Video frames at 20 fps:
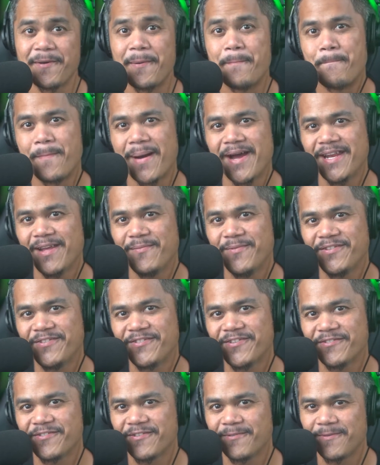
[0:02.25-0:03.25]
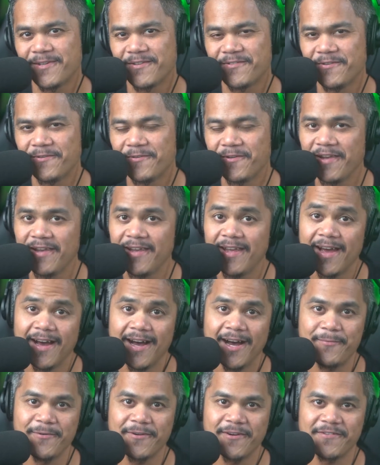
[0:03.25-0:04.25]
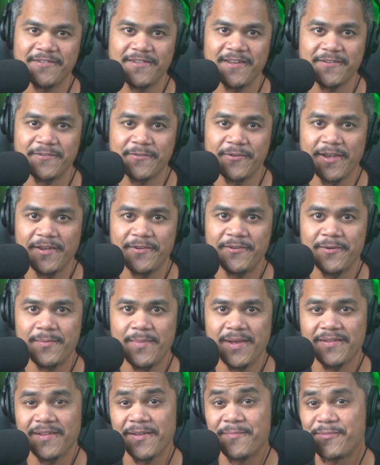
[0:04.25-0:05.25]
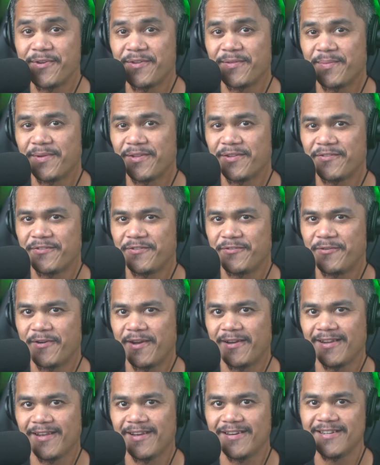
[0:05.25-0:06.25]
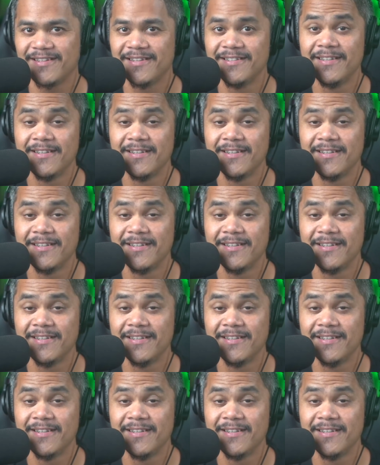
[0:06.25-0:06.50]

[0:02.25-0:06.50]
My name is Joshua Partugi. I'm a content creator based in Brisbane, Australia.